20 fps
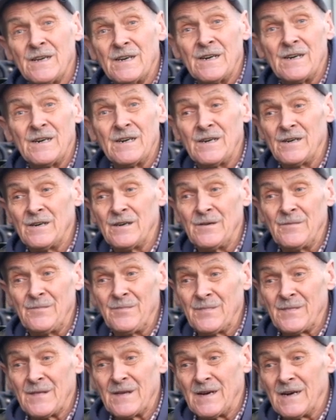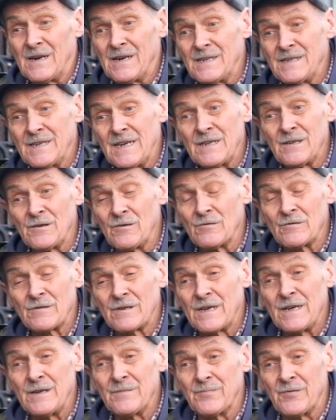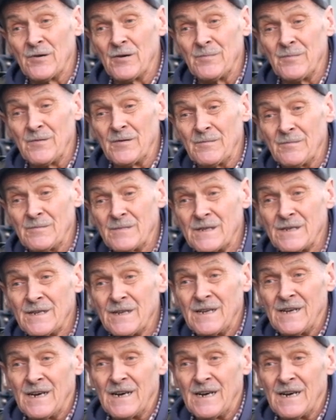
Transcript: I tend not to get problems.